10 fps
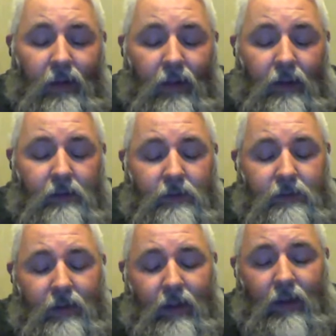Uh,
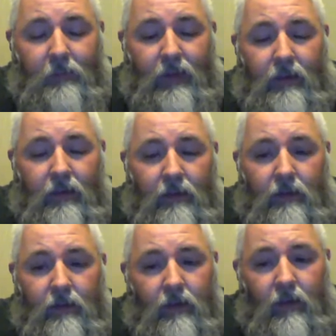just saying, I mean,
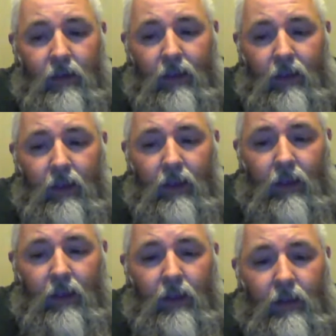
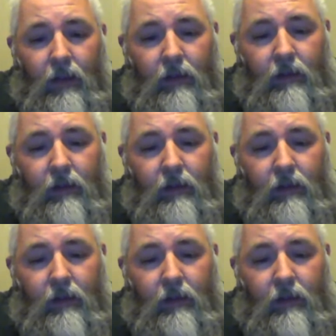yeah,